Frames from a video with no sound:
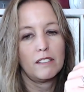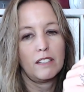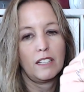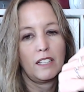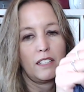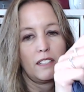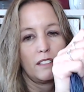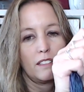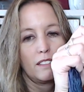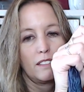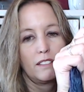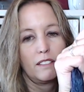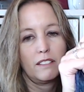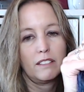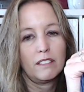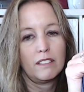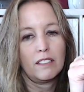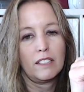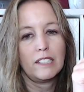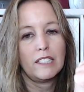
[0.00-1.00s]
And
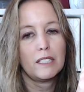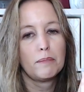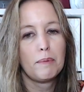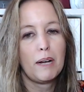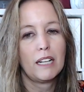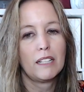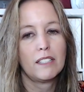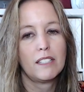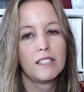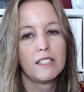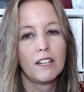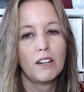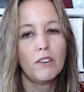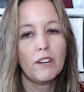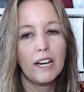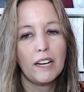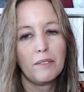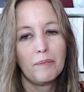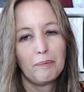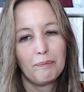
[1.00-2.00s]
he smiled and said,
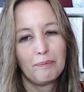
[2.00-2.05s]
okay.